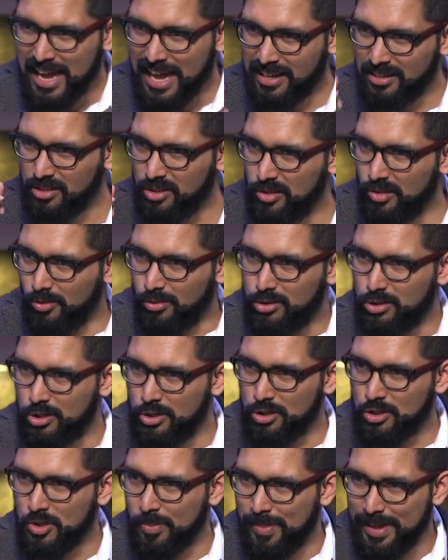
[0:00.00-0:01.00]
and use
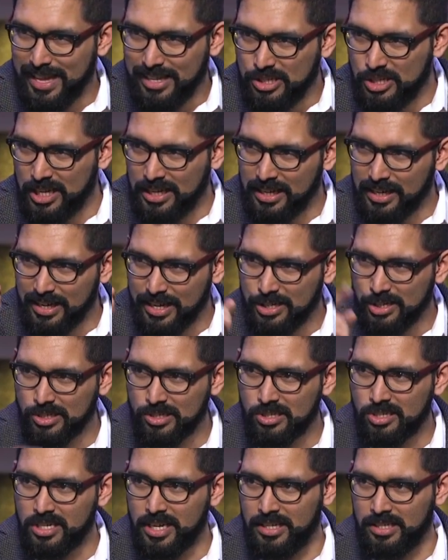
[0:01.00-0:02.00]
you to be a
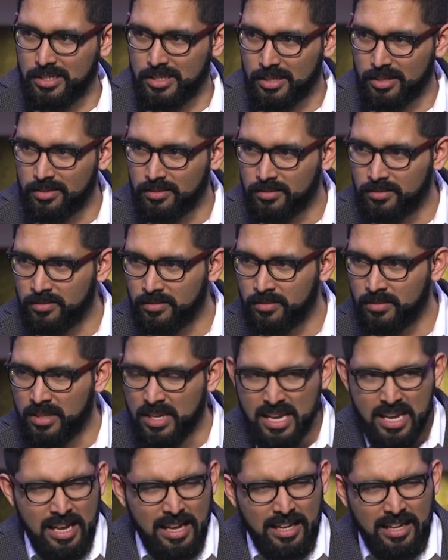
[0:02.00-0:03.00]
generation changer
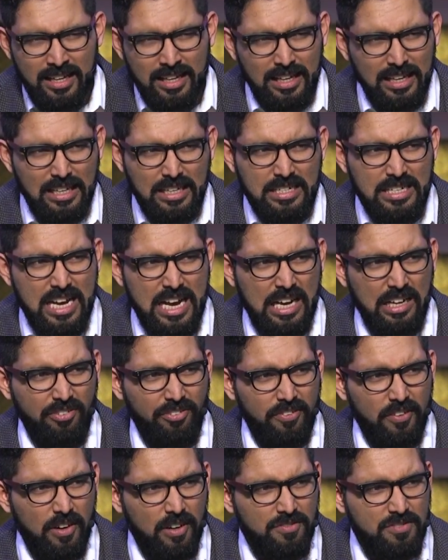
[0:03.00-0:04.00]

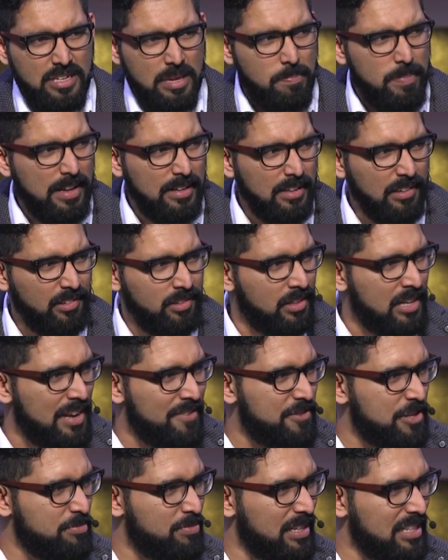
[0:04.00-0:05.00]
enough of depending on
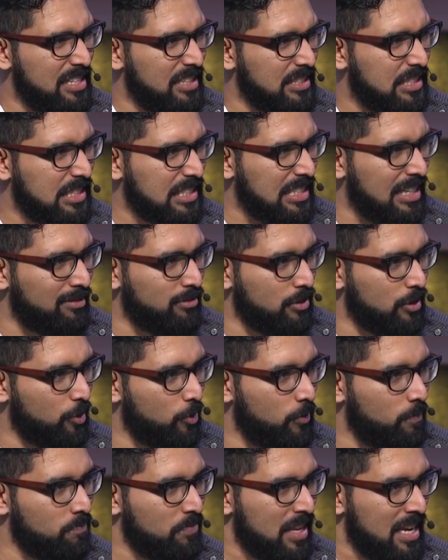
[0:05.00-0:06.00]
everybody else around
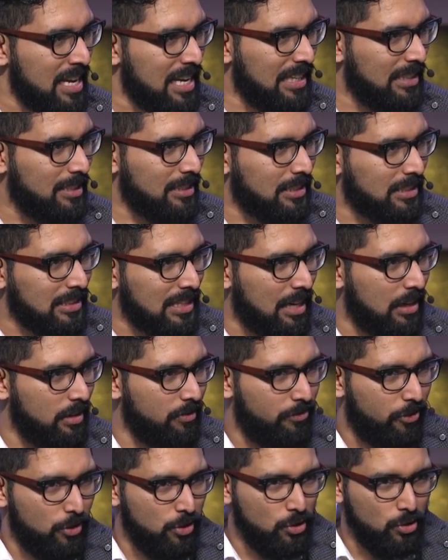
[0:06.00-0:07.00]
you. It is
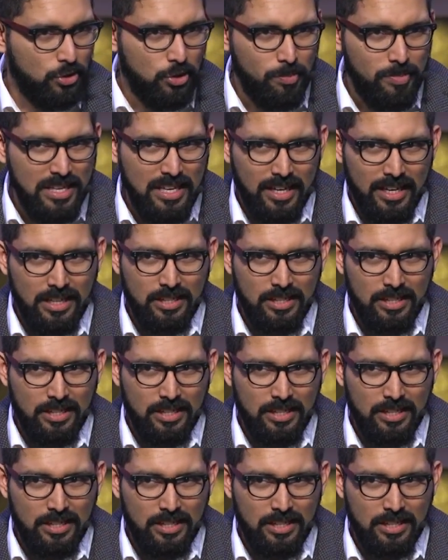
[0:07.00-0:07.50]
time for you to be a